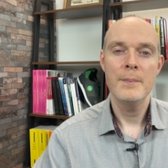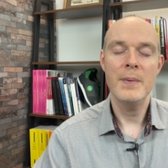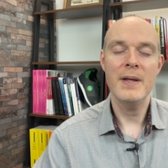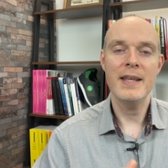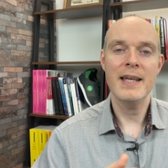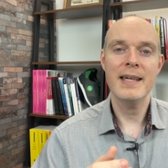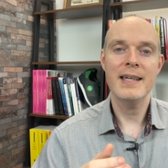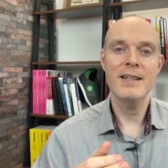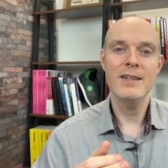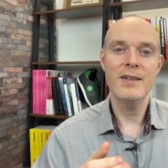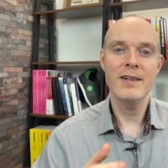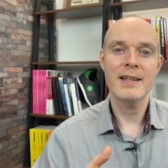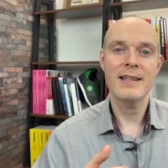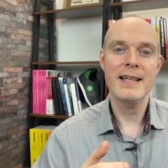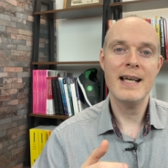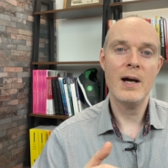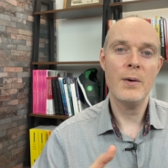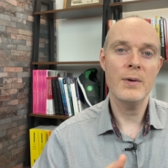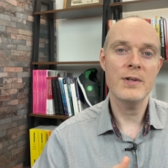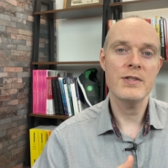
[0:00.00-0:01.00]
But they can look
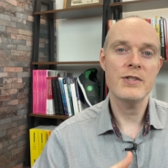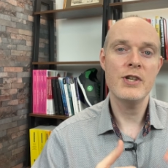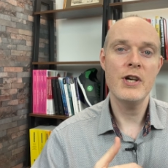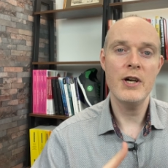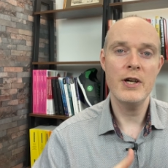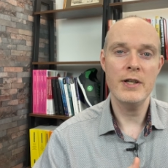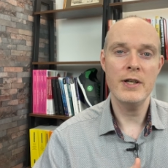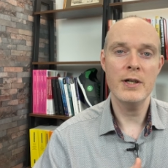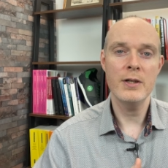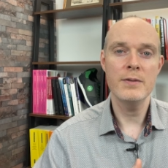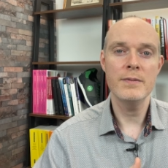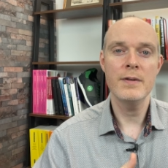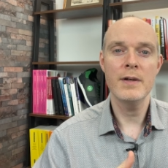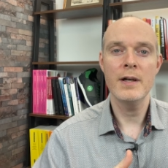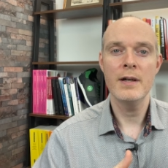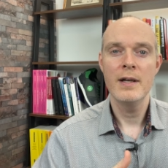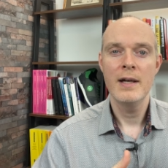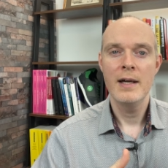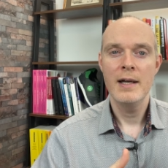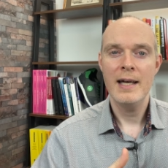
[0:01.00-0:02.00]
now at
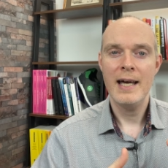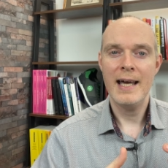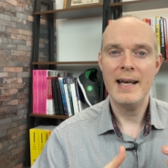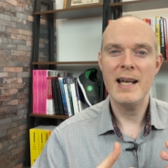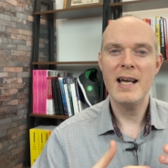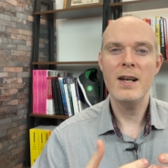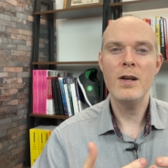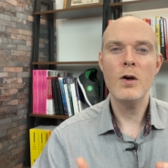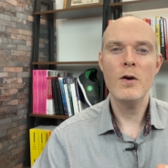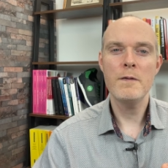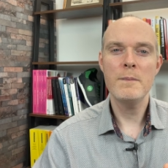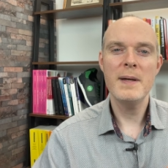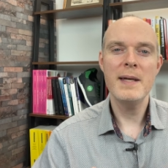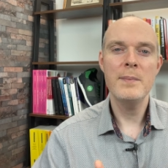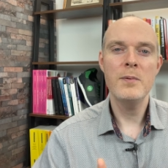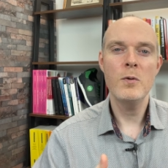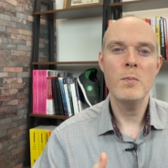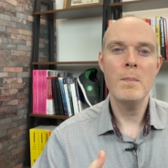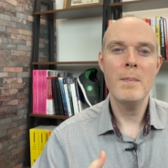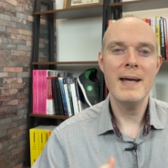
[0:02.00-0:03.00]
turnover and a lot of
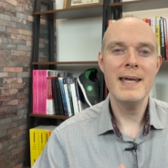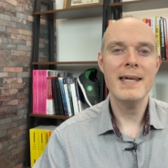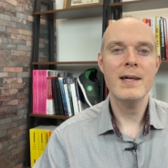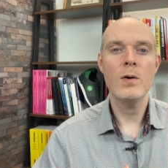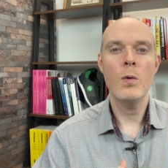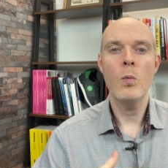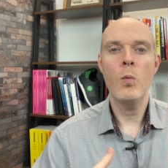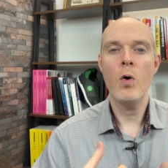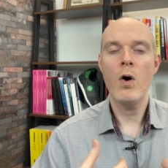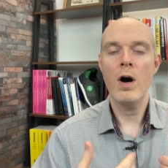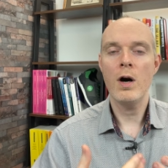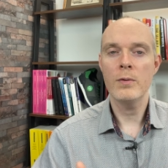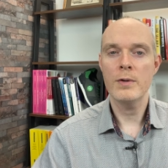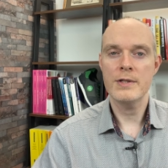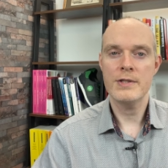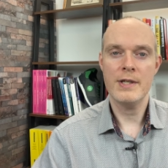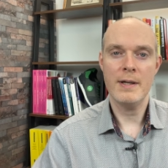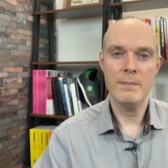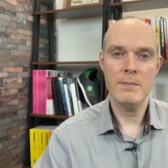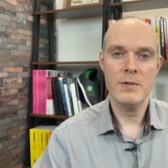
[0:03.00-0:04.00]
people make wild
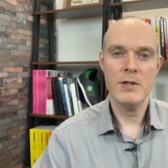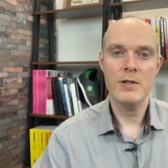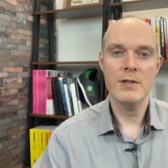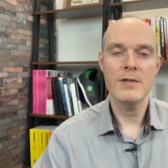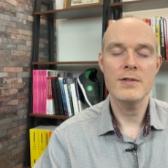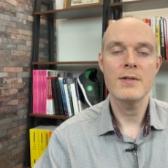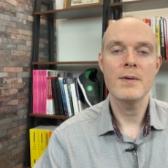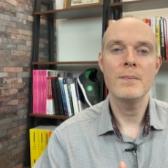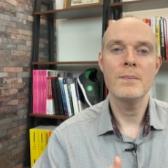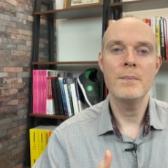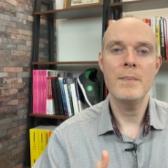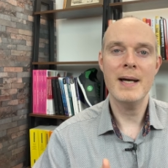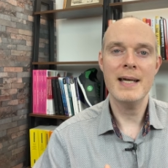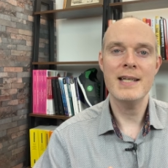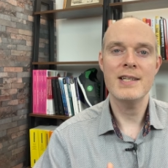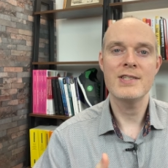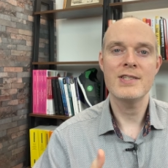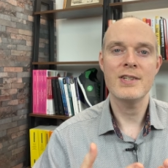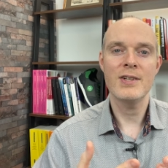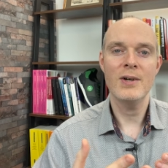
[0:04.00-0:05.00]
assumptions
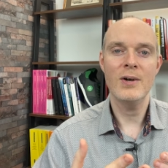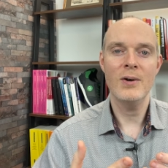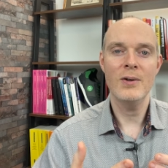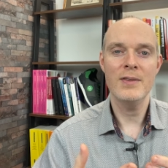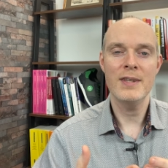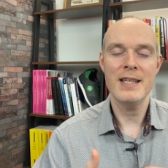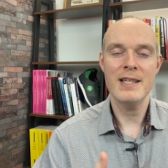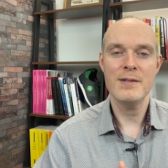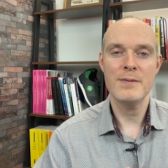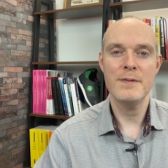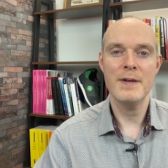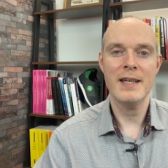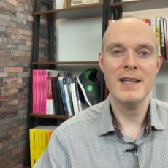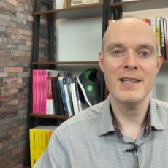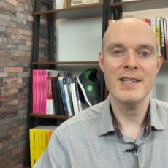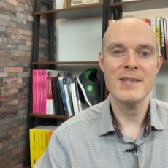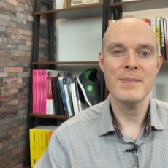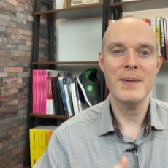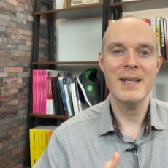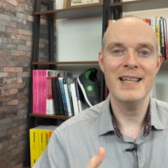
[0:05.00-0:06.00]
based on these
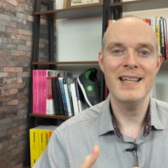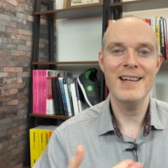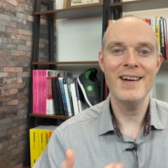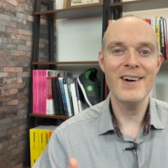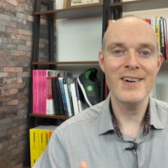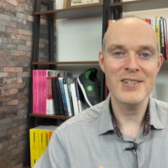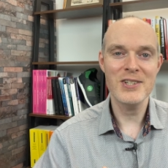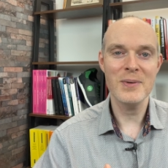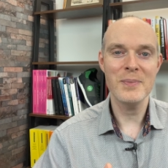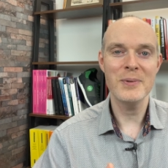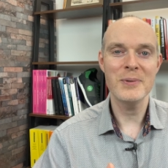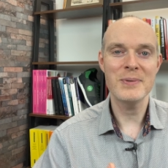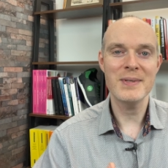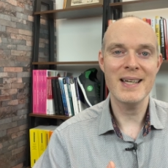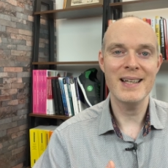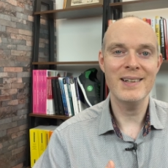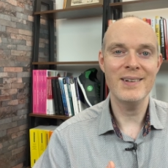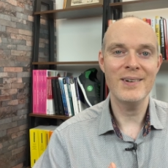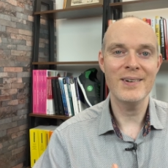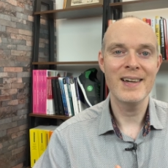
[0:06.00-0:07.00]
figures. I mean, in our job all
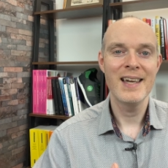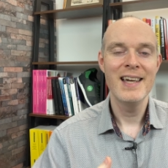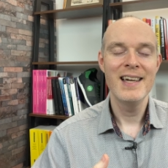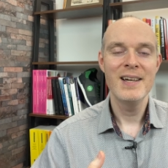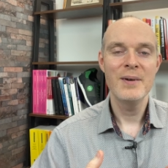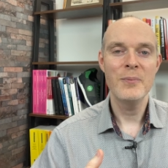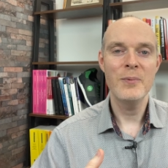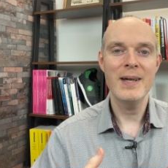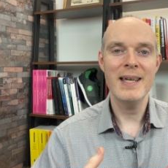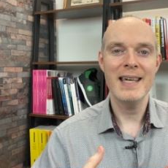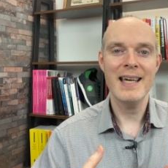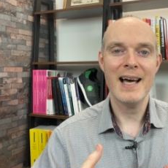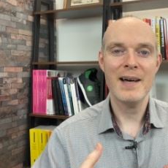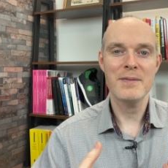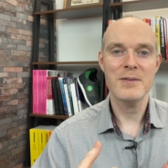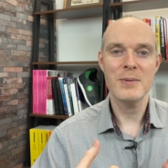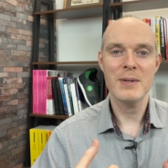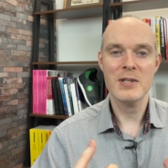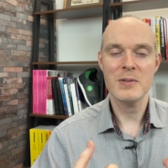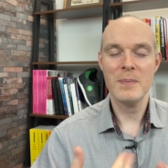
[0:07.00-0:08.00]
day long, we
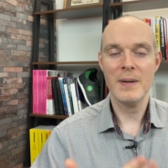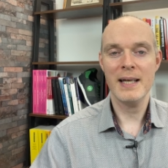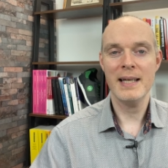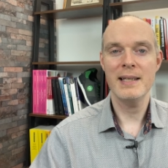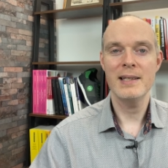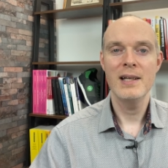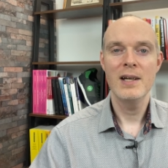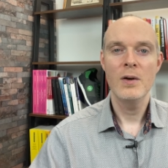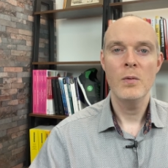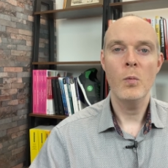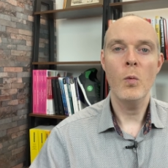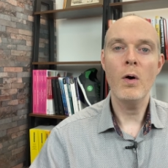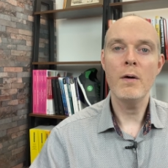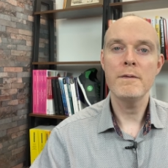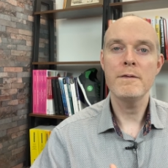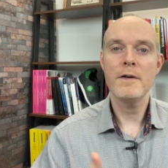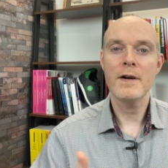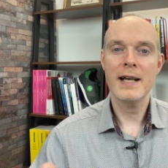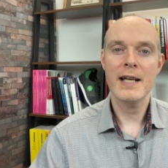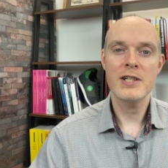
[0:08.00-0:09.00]
have to explain what
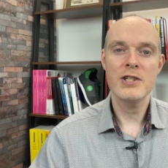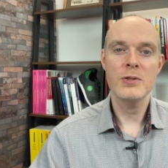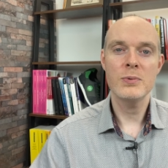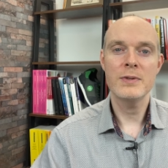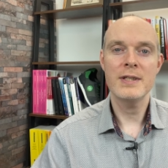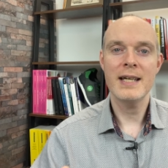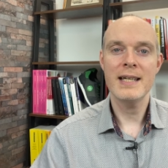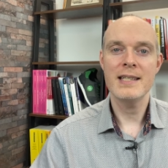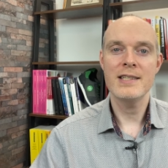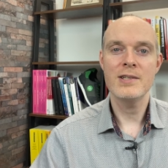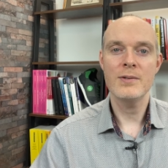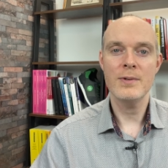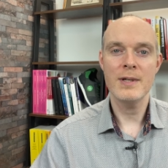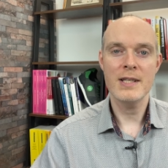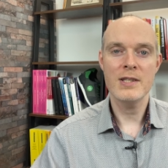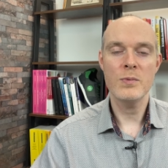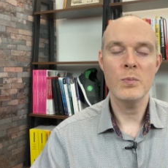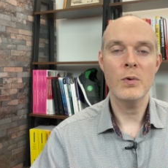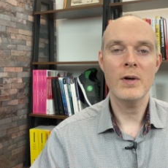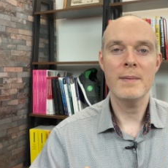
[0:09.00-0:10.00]
financial data
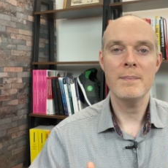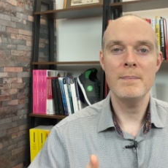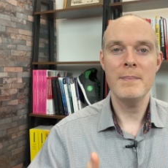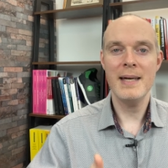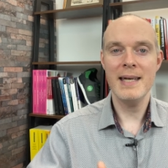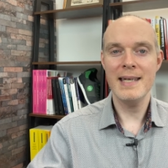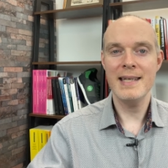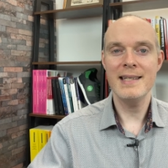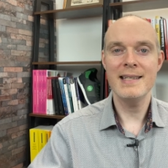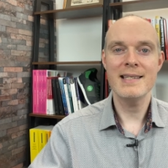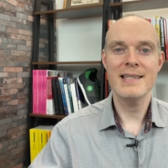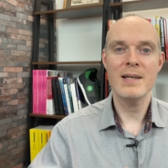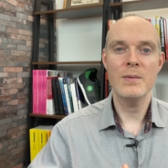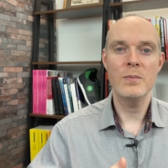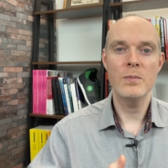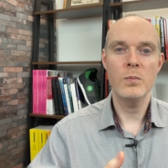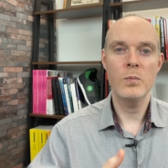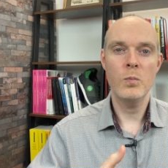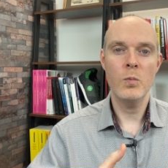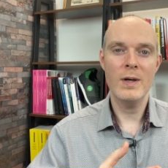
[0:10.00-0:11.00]
is and what it means.
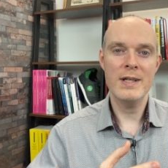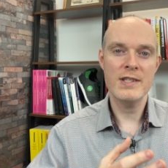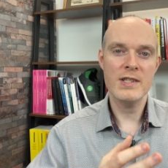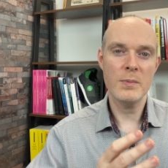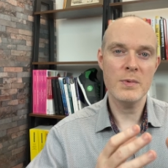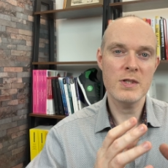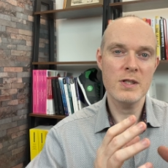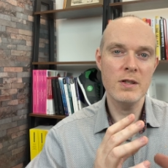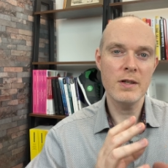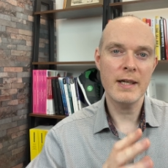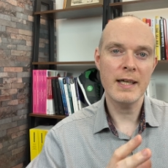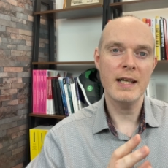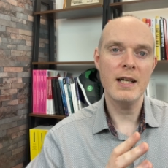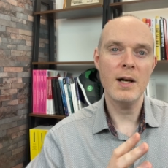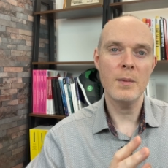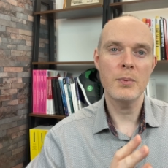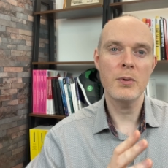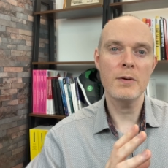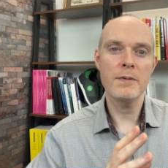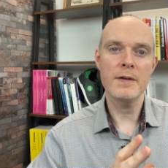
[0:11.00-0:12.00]
And when someone's looking at
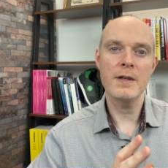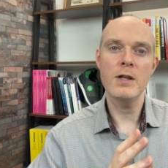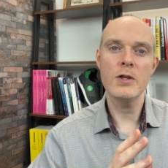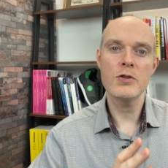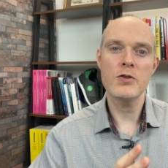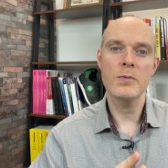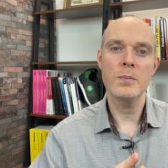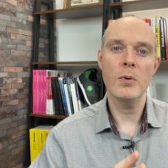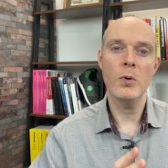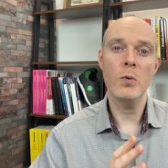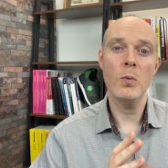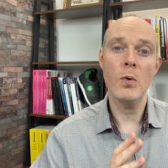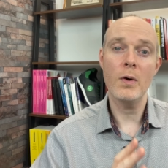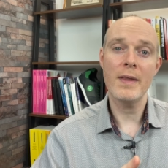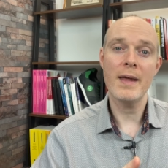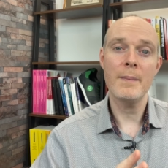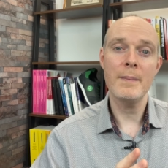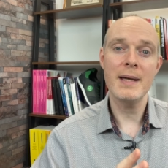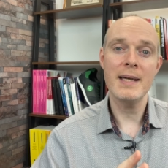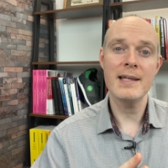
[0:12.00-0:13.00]
a profit loss report, what
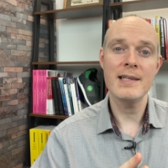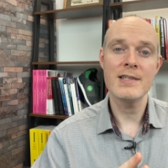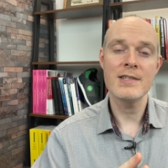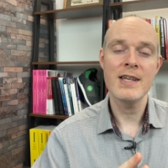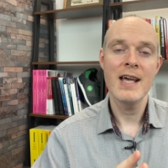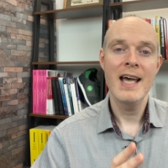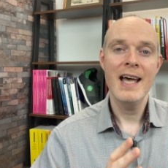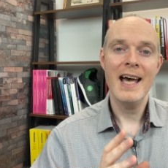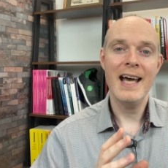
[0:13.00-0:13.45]
that means.